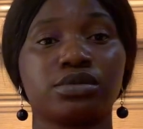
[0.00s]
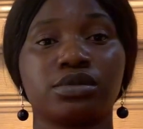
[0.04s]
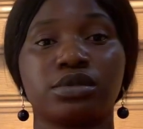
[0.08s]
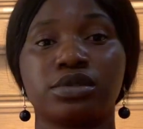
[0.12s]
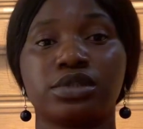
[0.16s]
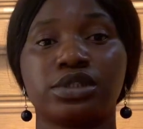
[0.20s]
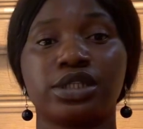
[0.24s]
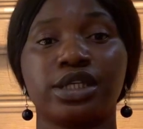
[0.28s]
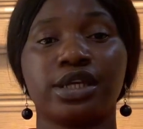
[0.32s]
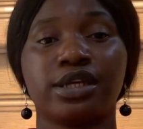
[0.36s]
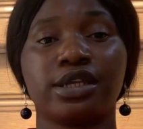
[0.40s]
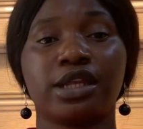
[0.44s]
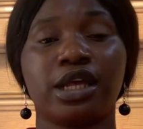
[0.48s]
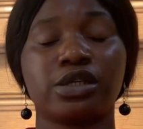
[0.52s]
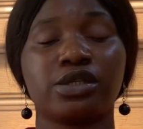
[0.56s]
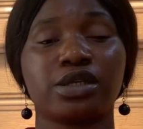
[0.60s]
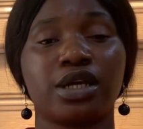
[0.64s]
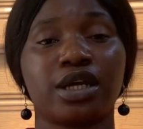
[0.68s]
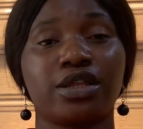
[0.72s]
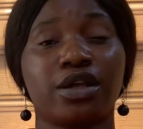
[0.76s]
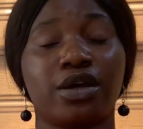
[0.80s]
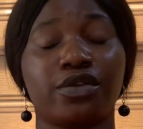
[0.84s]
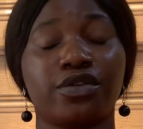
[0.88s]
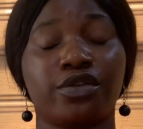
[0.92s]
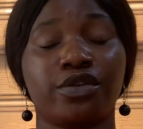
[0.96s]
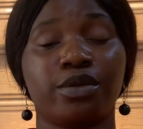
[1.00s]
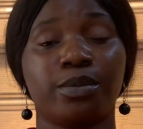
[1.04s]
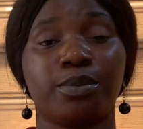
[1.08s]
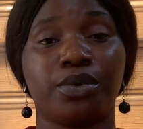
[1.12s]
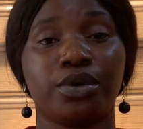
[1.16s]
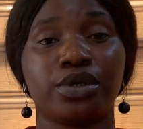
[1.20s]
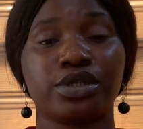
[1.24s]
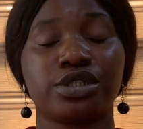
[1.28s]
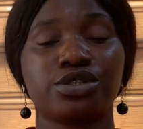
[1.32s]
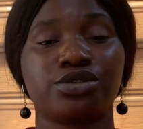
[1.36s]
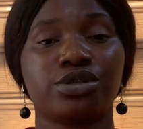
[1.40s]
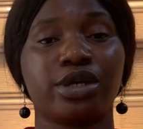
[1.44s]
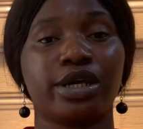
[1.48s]
thinking out, out, of the
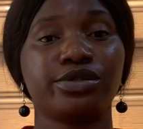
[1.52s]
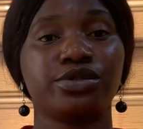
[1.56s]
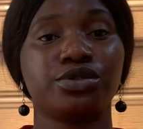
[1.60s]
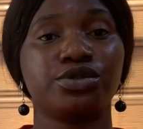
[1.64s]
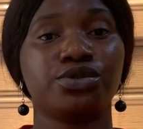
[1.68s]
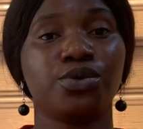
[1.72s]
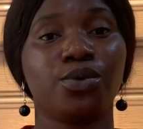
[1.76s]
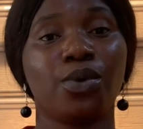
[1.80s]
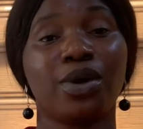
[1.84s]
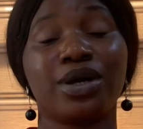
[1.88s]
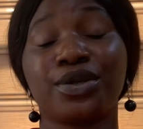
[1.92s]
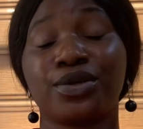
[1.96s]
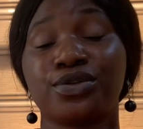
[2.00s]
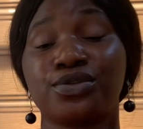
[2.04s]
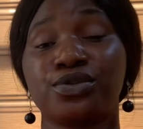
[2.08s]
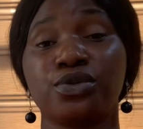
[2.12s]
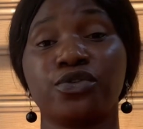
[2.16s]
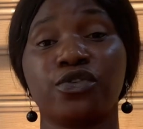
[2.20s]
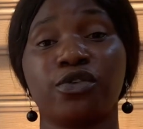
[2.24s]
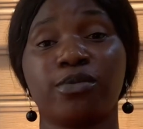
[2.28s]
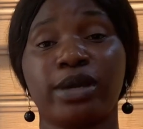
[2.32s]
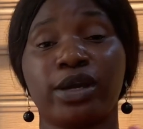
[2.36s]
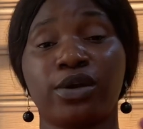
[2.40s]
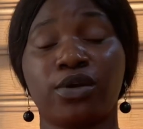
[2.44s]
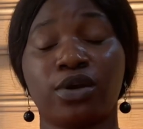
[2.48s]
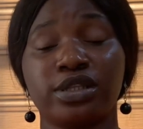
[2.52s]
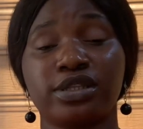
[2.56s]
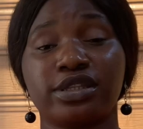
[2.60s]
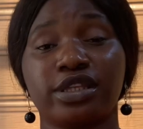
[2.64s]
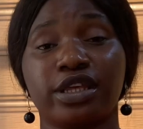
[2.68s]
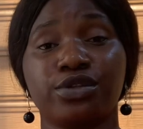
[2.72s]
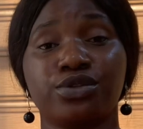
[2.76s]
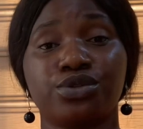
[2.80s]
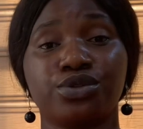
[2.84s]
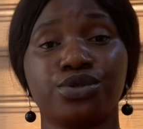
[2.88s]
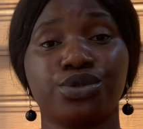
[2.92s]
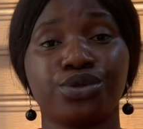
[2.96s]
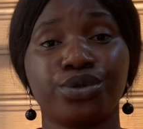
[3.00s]
box, trying to do one or two for my
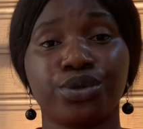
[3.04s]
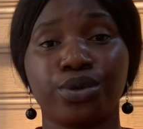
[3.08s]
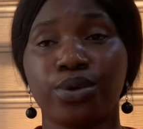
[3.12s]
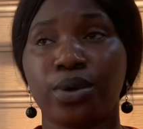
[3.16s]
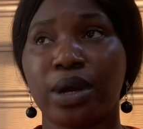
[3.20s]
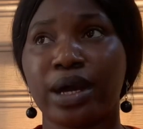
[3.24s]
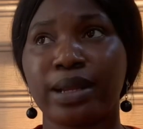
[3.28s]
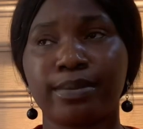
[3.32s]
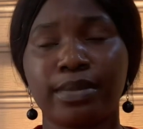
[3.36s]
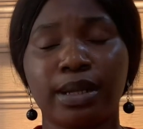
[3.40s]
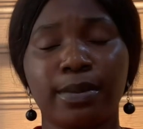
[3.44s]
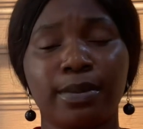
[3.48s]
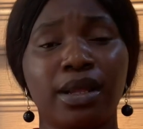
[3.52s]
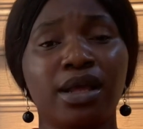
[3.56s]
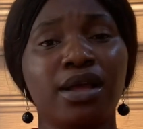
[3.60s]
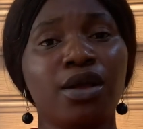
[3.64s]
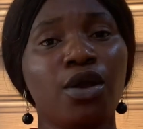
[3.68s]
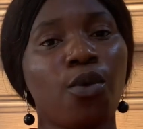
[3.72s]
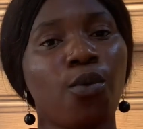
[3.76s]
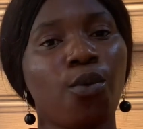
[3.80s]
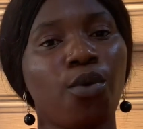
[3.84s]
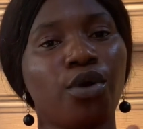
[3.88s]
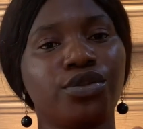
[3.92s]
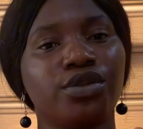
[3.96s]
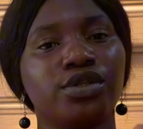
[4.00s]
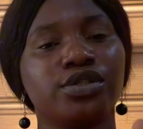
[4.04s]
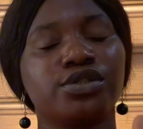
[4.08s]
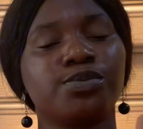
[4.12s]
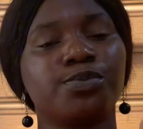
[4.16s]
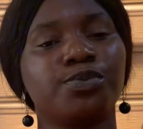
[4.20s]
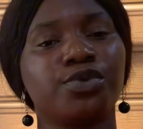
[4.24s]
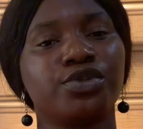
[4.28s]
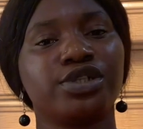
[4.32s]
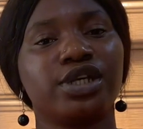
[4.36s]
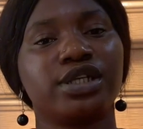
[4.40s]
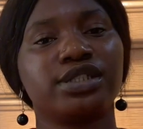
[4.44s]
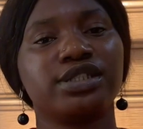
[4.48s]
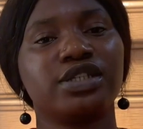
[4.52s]
content to grow and blah. What does
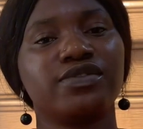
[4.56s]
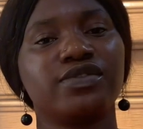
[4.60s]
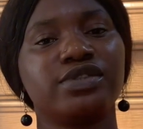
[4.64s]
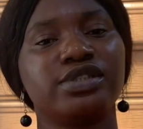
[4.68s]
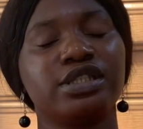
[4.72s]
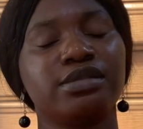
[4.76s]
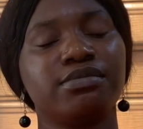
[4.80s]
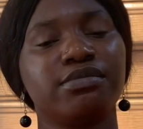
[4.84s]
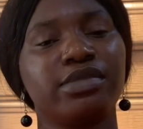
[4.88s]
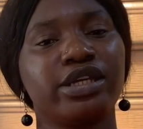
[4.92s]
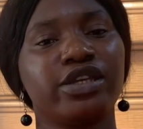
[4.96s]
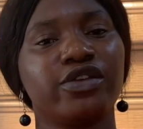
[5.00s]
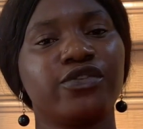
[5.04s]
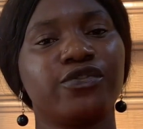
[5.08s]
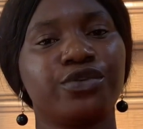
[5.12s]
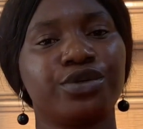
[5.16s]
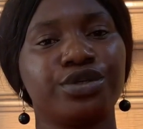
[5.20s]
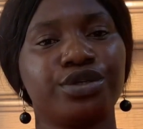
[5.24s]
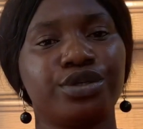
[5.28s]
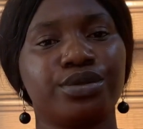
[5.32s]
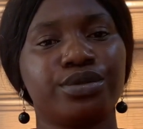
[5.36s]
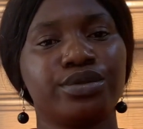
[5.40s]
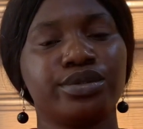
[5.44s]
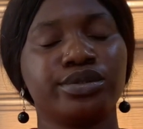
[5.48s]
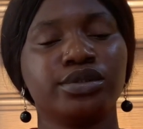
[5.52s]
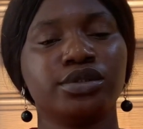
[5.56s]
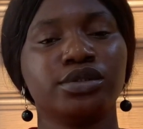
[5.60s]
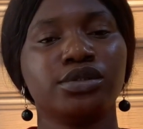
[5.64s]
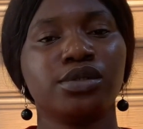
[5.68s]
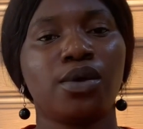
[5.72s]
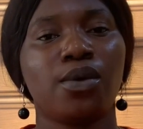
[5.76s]
productivity mean for you?